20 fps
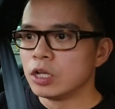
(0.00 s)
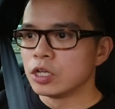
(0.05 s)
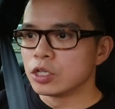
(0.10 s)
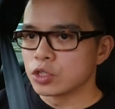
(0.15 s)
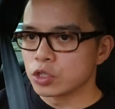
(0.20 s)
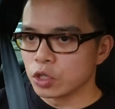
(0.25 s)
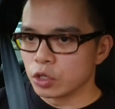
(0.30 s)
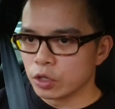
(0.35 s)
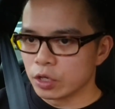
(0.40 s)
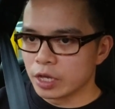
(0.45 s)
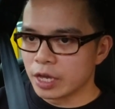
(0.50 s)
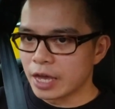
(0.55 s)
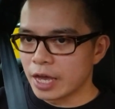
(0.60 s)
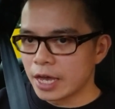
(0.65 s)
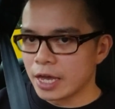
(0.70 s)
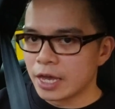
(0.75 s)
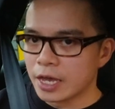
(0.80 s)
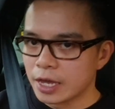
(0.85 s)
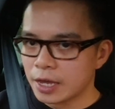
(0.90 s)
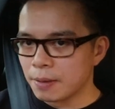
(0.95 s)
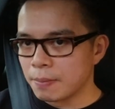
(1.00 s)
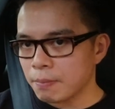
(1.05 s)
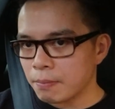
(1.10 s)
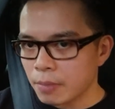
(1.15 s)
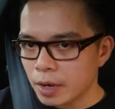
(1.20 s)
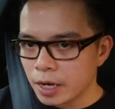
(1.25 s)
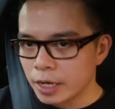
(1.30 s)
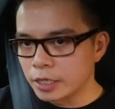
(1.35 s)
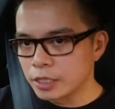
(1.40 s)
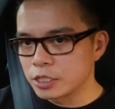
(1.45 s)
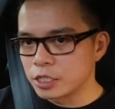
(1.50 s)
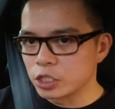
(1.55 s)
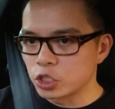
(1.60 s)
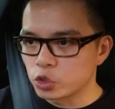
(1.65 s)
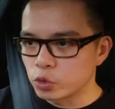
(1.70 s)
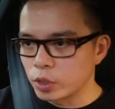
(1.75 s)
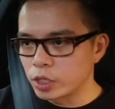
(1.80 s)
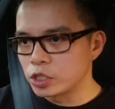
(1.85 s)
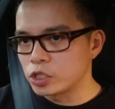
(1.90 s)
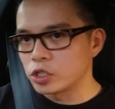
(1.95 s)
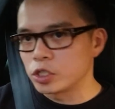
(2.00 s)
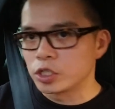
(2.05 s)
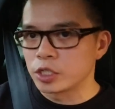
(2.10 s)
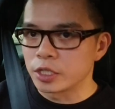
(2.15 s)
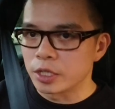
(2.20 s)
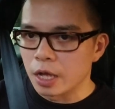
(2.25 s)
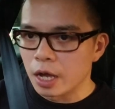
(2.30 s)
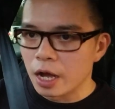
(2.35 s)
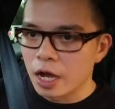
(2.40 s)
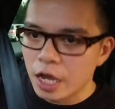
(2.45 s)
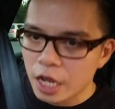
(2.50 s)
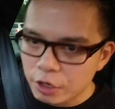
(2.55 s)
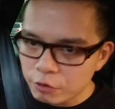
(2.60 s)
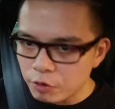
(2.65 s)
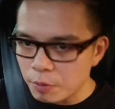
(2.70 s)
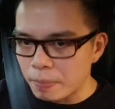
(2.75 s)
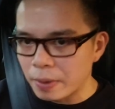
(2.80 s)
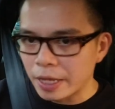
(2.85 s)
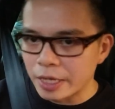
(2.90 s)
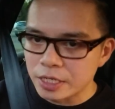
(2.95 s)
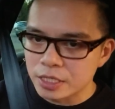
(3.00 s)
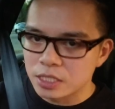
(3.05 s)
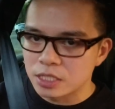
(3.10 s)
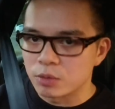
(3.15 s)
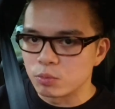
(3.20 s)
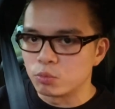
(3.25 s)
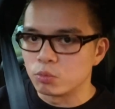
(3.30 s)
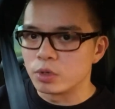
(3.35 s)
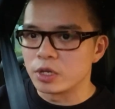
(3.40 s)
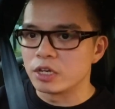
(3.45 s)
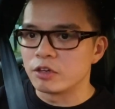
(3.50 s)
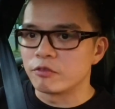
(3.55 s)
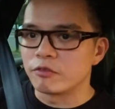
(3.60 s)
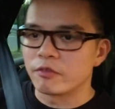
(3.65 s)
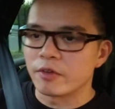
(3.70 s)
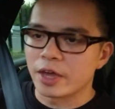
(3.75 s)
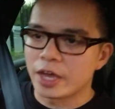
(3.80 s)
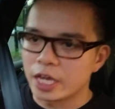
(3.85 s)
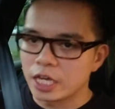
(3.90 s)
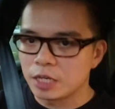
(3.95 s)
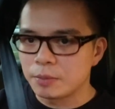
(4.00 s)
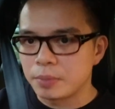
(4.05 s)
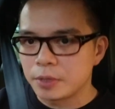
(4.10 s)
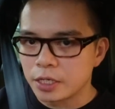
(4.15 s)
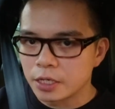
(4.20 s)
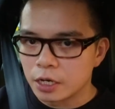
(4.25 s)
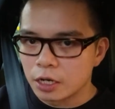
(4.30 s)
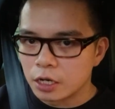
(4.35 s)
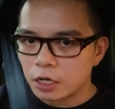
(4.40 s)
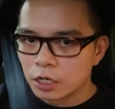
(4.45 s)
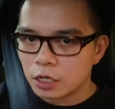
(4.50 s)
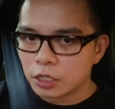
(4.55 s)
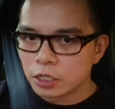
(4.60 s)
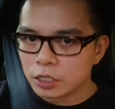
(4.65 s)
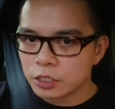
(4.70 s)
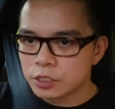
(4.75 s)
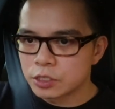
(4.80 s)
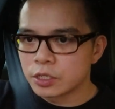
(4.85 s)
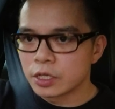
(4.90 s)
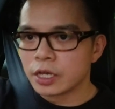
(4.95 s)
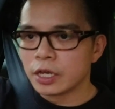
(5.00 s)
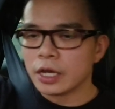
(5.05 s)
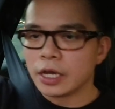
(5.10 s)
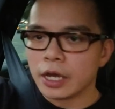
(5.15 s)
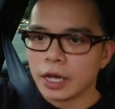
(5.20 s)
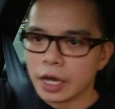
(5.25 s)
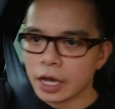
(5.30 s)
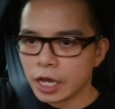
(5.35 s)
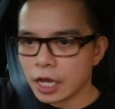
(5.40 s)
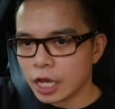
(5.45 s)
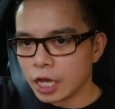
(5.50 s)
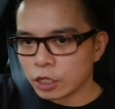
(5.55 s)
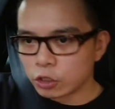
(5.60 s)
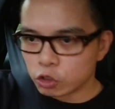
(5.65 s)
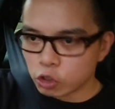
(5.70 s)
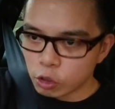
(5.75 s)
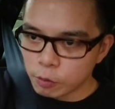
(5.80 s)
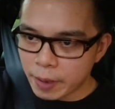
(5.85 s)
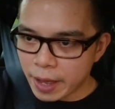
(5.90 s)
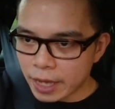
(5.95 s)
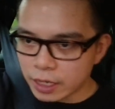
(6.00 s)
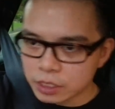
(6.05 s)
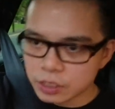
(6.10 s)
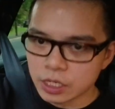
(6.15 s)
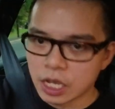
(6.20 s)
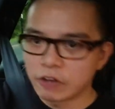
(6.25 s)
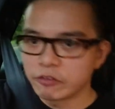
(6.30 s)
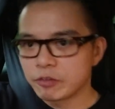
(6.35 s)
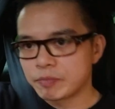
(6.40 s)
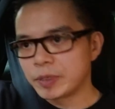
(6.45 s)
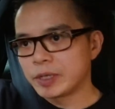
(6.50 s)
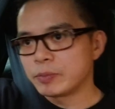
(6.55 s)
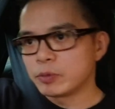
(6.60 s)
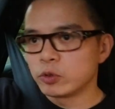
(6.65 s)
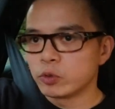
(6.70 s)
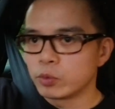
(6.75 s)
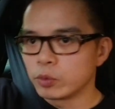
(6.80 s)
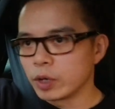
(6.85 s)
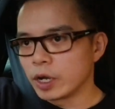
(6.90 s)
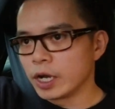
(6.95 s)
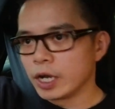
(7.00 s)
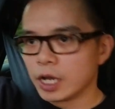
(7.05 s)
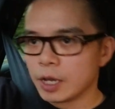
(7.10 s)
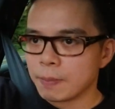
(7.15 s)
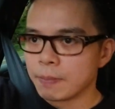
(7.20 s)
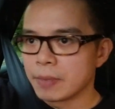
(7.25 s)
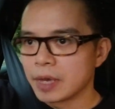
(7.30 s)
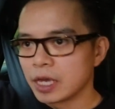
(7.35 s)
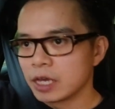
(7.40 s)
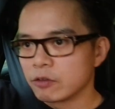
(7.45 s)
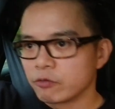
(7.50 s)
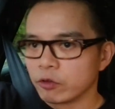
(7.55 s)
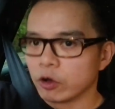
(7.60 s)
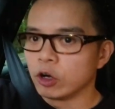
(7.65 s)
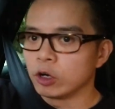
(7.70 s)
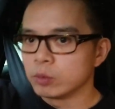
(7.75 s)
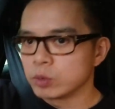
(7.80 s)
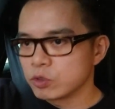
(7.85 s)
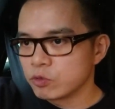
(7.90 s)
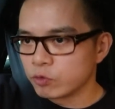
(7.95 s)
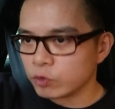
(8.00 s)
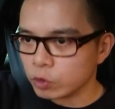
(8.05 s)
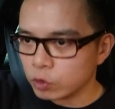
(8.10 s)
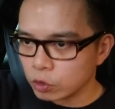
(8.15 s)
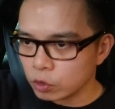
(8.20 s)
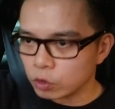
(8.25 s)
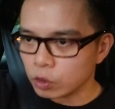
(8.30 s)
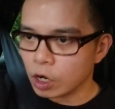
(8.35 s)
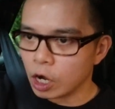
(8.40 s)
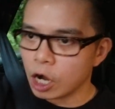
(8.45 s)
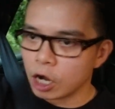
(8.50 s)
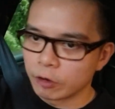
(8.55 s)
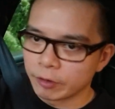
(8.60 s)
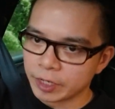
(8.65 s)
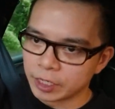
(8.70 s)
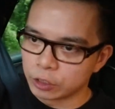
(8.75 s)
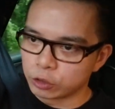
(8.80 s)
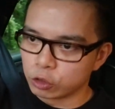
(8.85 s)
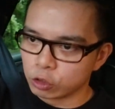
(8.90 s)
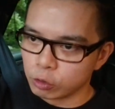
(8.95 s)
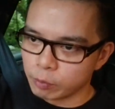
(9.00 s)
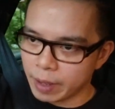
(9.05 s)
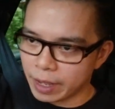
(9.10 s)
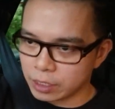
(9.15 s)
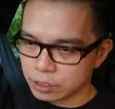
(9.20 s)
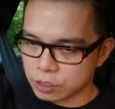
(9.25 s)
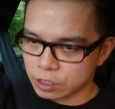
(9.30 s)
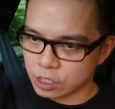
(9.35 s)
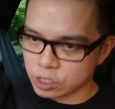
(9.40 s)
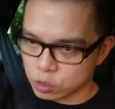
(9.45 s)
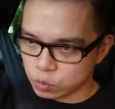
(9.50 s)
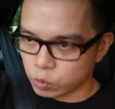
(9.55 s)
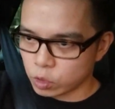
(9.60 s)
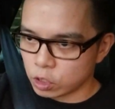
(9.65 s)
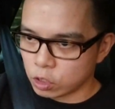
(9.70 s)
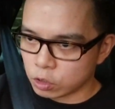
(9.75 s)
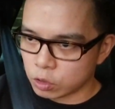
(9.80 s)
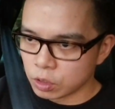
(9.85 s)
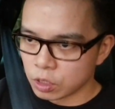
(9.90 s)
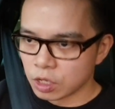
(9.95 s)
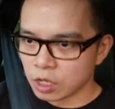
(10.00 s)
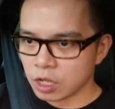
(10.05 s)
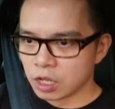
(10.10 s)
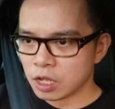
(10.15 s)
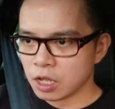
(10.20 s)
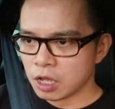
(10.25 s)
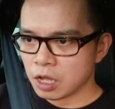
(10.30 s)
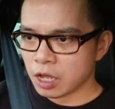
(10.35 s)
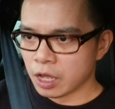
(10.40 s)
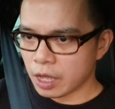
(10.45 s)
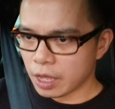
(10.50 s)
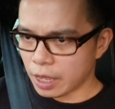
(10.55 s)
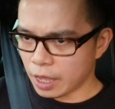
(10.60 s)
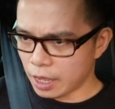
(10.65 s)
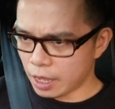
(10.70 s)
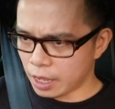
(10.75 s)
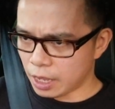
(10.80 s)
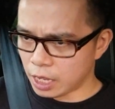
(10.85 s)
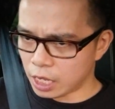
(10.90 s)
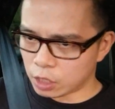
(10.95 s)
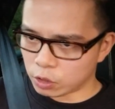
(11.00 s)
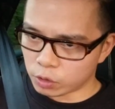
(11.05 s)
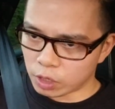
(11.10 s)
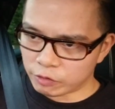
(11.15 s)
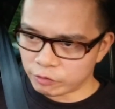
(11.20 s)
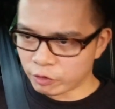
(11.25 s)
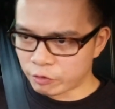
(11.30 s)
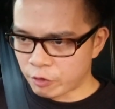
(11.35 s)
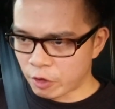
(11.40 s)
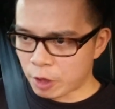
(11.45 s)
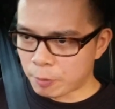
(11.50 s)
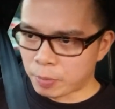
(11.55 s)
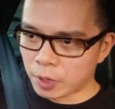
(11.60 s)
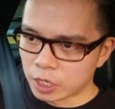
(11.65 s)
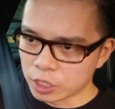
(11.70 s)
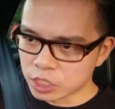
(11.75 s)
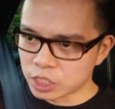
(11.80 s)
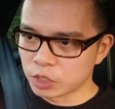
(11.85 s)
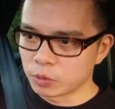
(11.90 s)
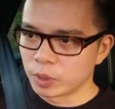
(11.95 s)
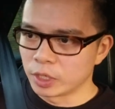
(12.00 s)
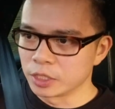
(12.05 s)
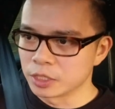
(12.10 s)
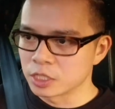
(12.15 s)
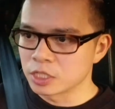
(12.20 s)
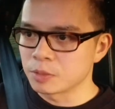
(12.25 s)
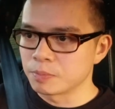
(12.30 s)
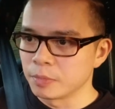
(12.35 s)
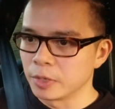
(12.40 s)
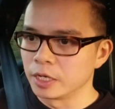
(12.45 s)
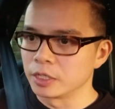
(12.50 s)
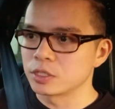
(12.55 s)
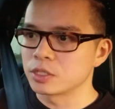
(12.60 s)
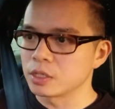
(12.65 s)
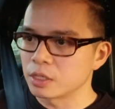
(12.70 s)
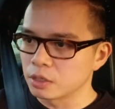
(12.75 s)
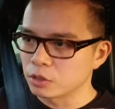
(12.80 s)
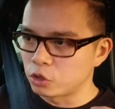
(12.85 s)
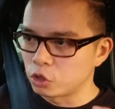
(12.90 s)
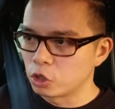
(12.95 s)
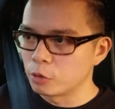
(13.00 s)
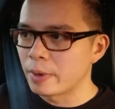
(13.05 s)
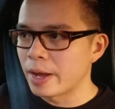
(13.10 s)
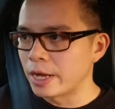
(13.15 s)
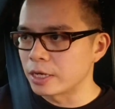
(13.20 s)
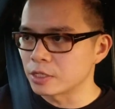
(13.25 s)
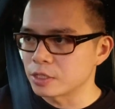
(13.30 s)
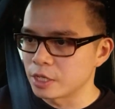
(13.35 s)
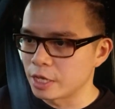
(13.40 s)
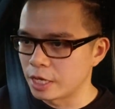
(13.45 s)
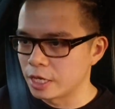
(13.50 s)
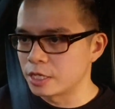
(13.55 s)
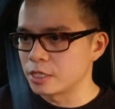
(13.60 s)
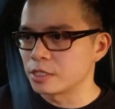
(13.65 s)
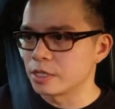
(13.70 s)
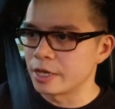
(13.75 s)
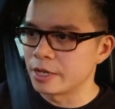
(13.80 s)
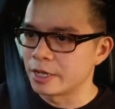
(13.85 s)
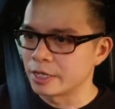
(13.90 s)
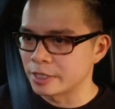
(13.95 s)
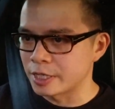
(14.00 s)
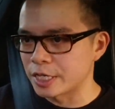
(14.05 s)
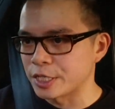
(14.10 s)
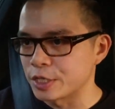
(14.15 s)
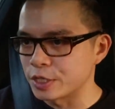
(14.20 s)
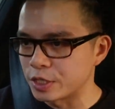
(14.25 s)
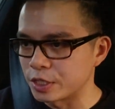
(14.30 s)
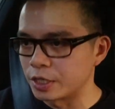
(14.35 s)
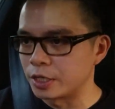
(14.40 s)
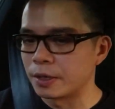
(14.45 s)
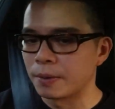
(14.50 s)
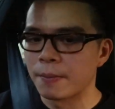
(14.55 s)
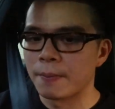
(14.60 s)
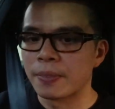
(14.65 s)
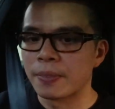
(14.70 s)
So in my situation, I replaced them with APR's core packs. Other people may have opted for R8 core packs as well, or other third-party ones, but core packs is a necessity.